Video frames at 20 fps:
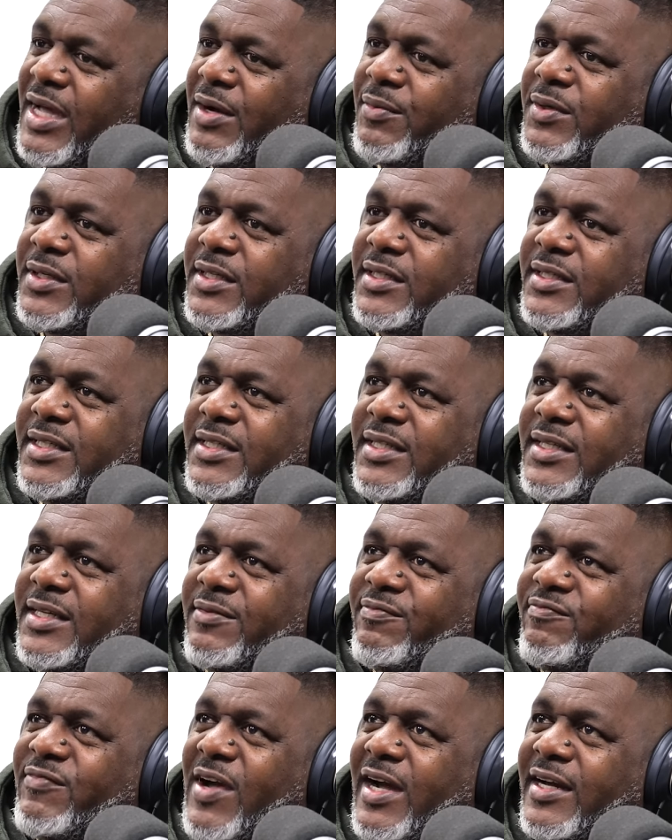I wonder did he
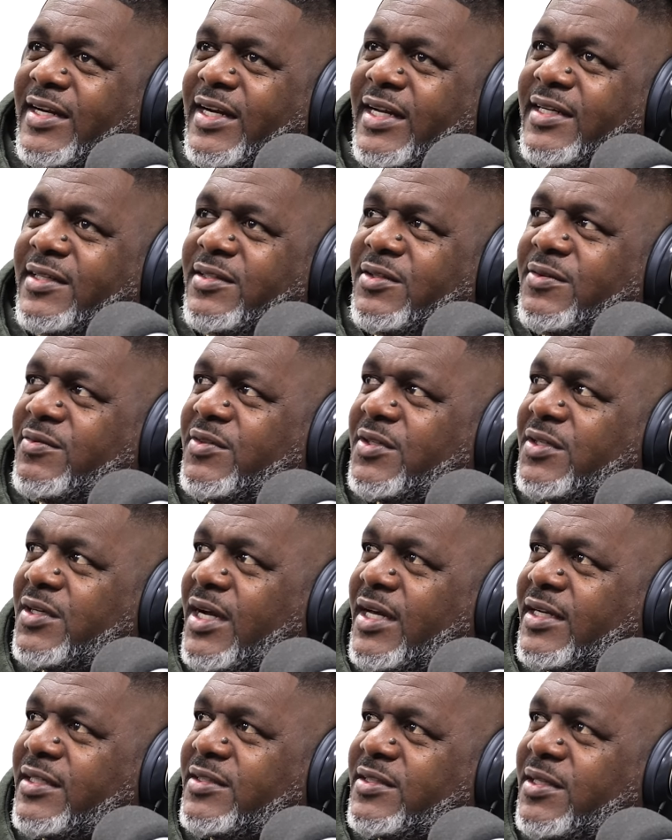get fired? I didn't know if he heard
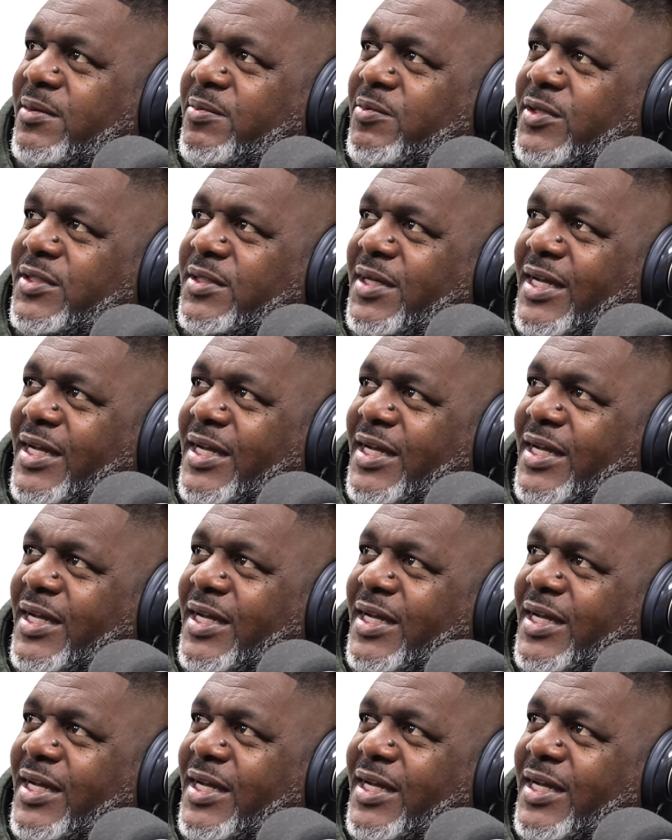how the separation.